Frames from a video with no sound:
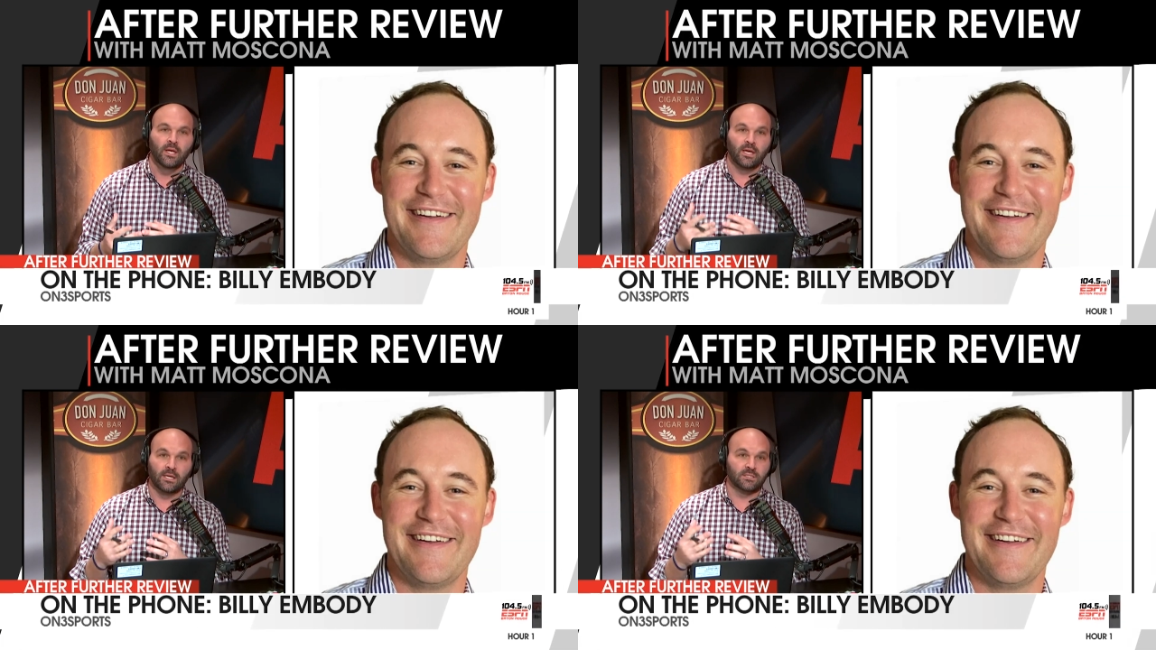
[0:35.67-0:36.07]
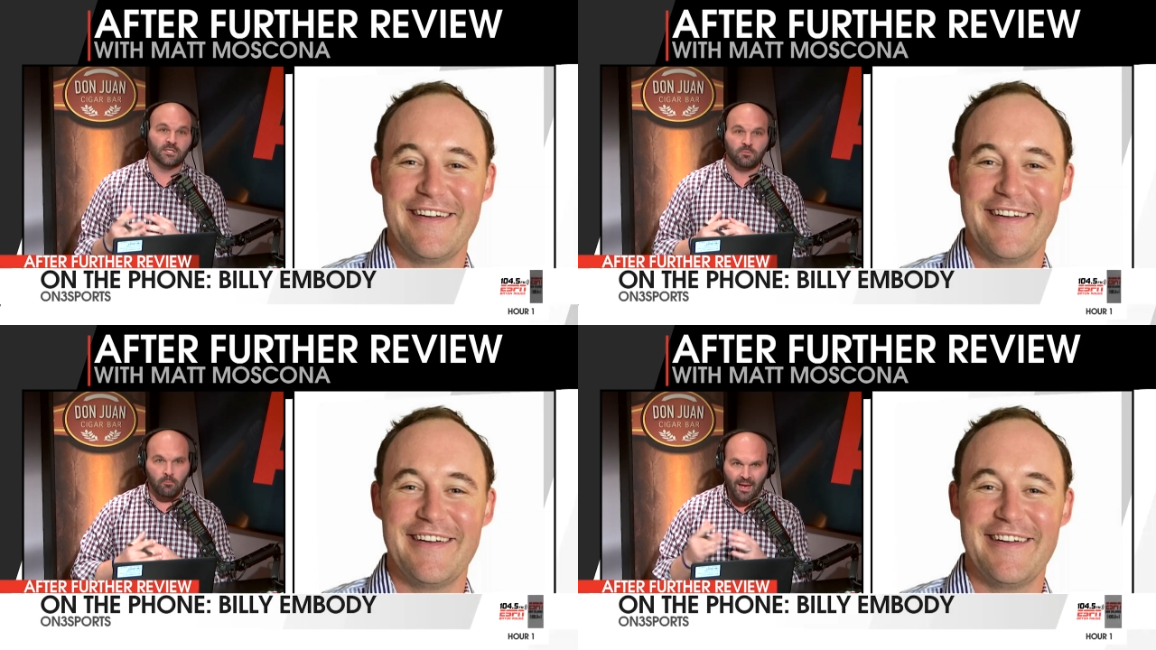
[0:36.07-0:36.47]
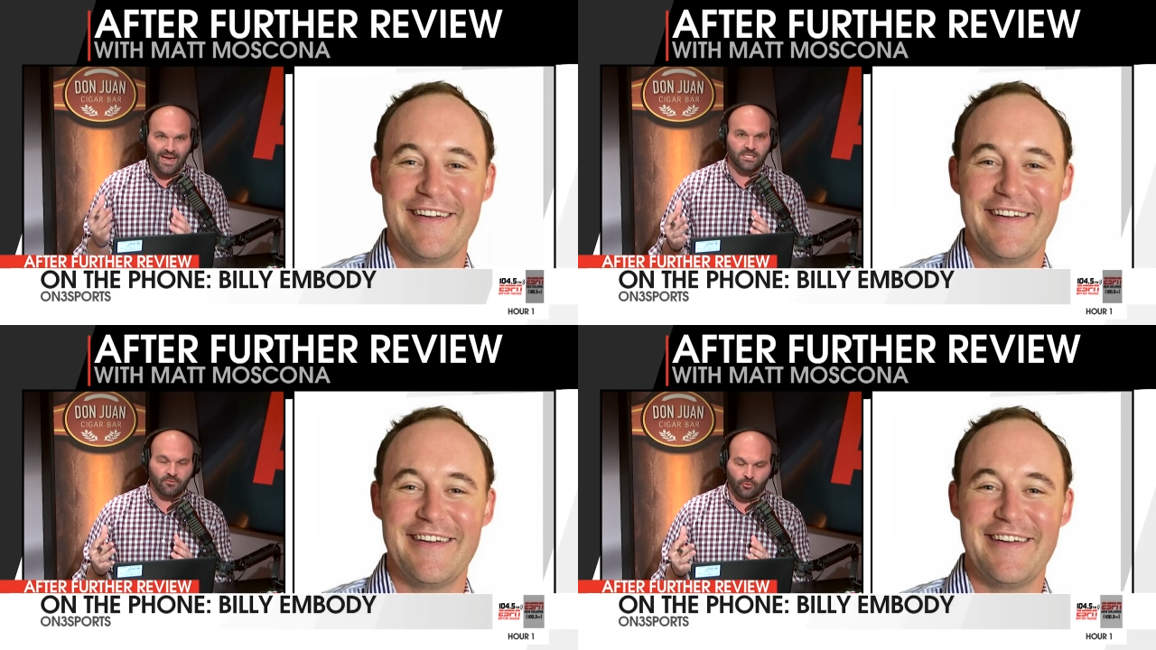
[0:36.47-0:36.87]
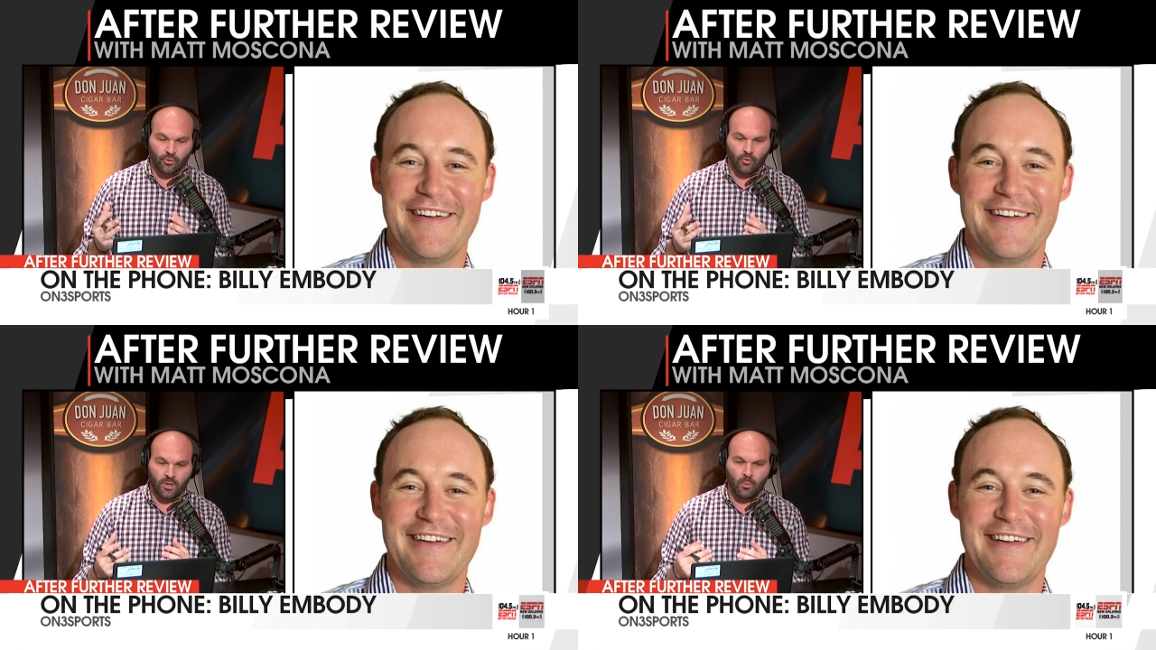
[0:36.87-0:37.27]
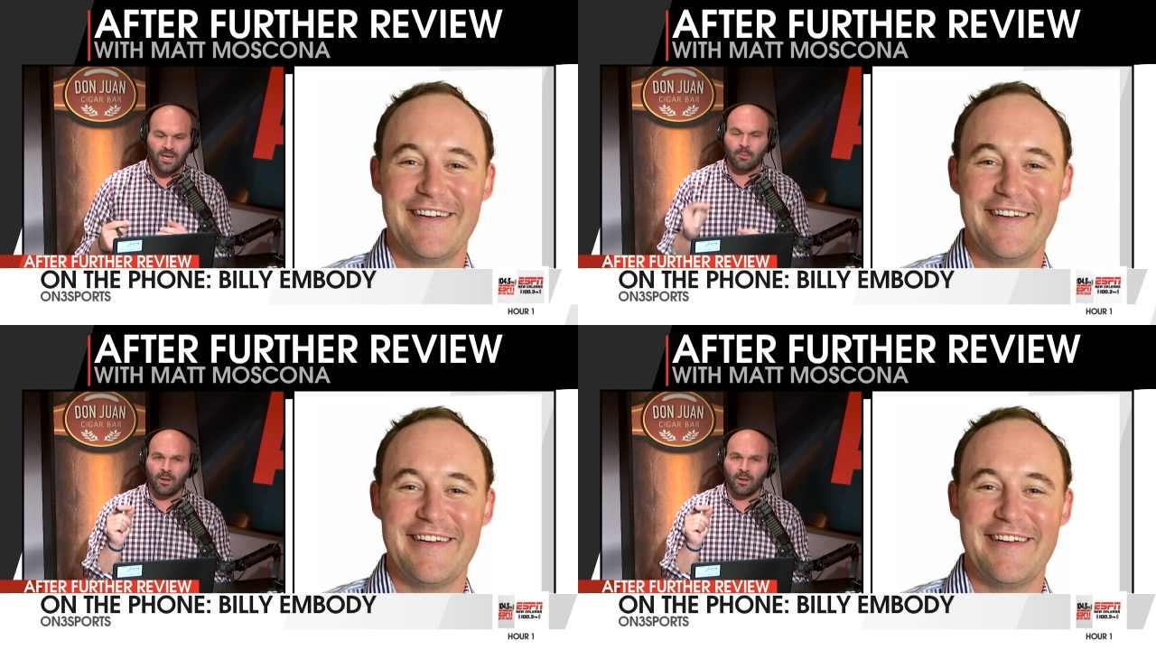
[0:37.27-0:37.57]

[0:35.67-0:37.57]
Speaker 1: is this massive recruiting weekend.